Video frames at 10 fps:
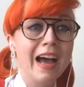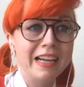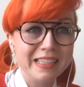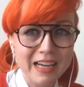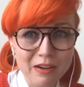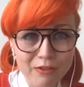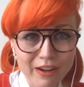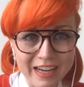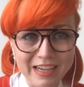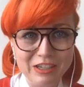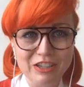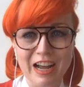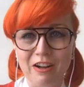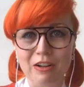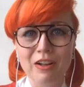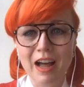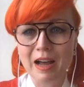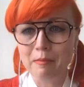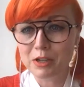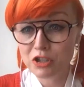identify each towel,
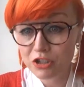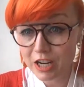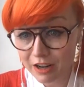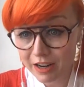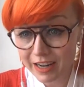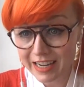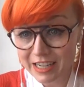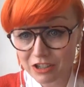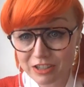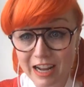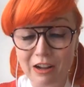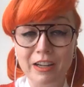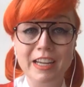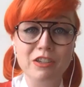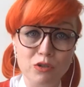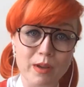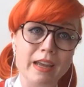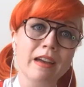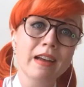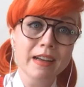um, share each towel into
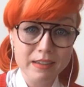a